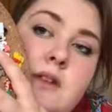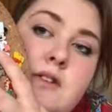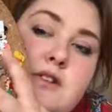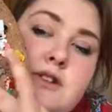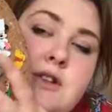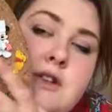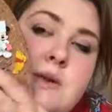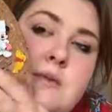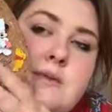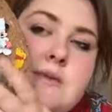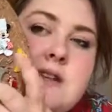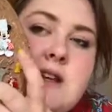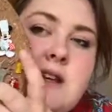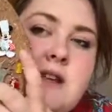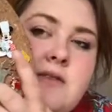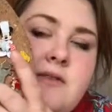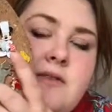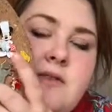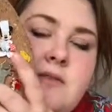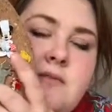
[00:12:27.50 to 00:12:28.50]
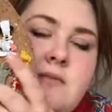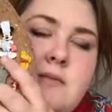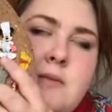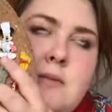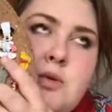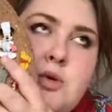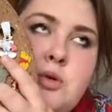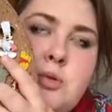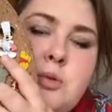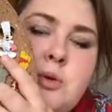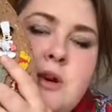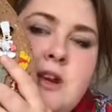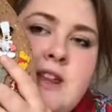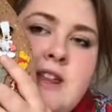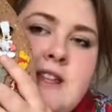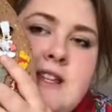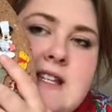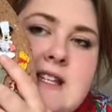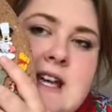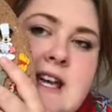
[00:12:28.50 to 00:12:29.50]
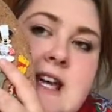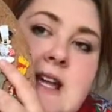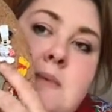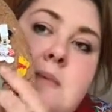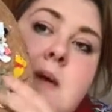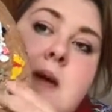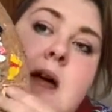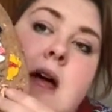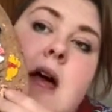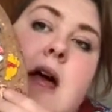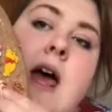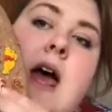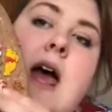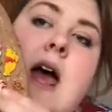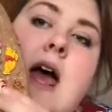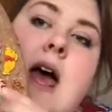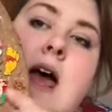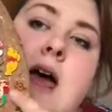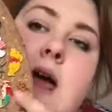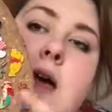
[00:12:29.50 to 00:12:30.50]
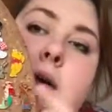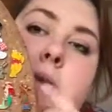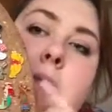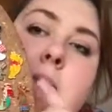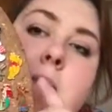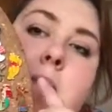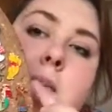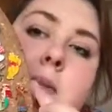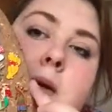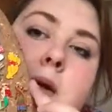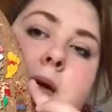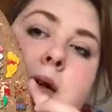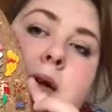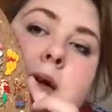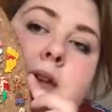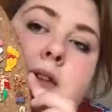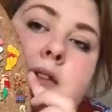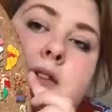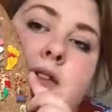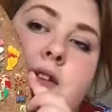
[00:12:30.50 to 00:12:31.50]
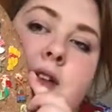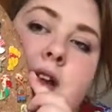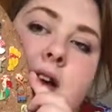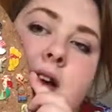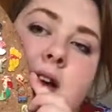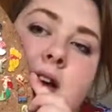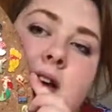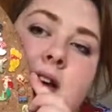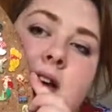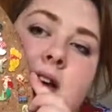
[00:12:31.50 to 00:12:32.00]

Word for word: so that was kind of appropriate at the time. Um, so yeah,